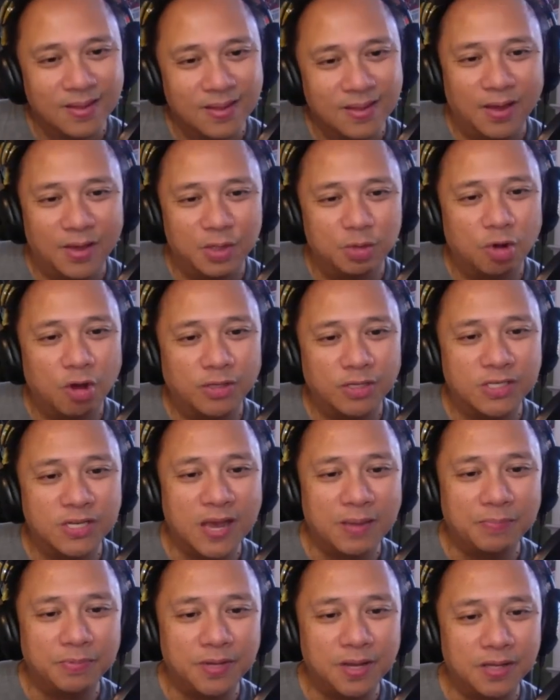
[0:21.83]
Uh, drawing the
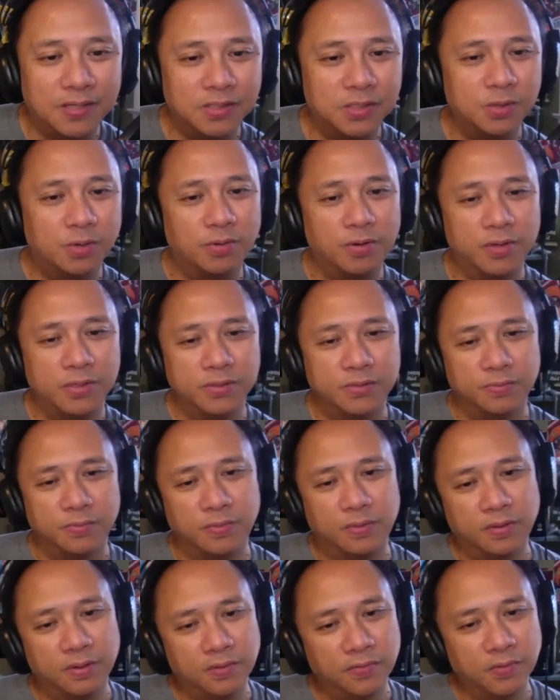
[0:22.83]
top tech
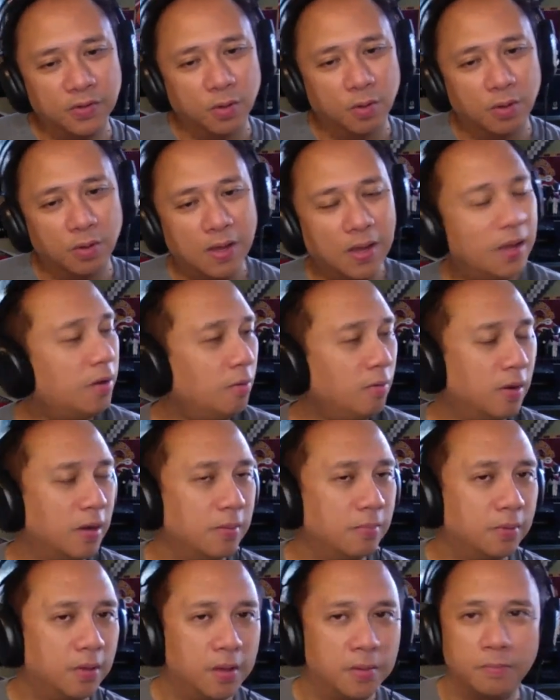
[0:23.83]
stories from Cleveland, Ohio,
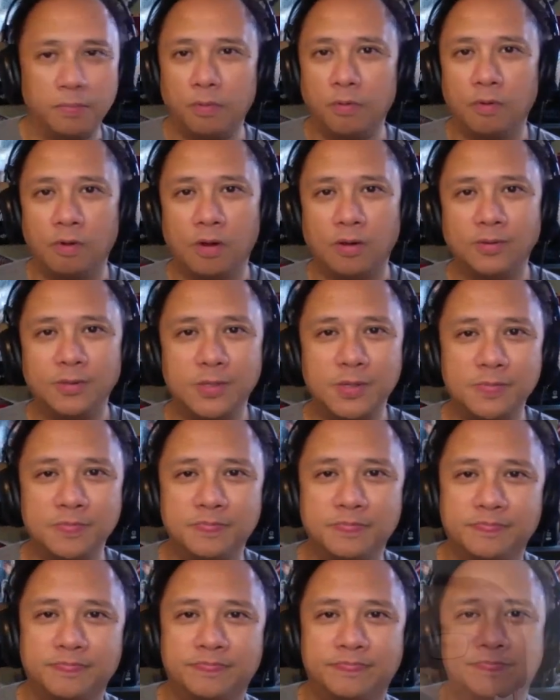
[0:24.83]
I'm Len Peralta.
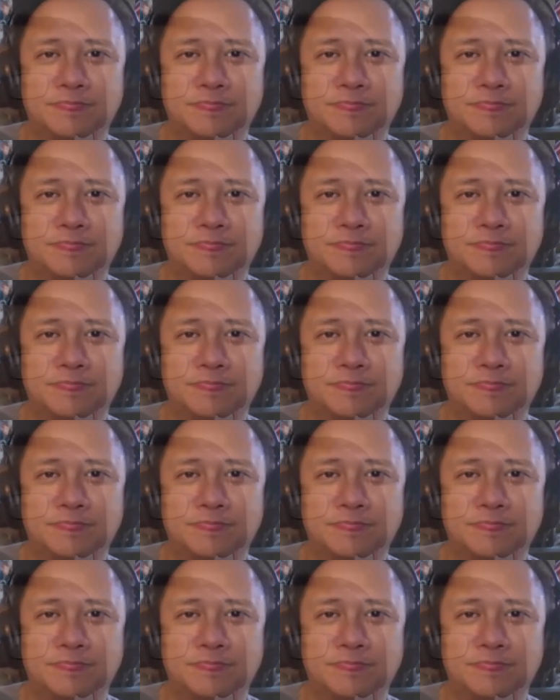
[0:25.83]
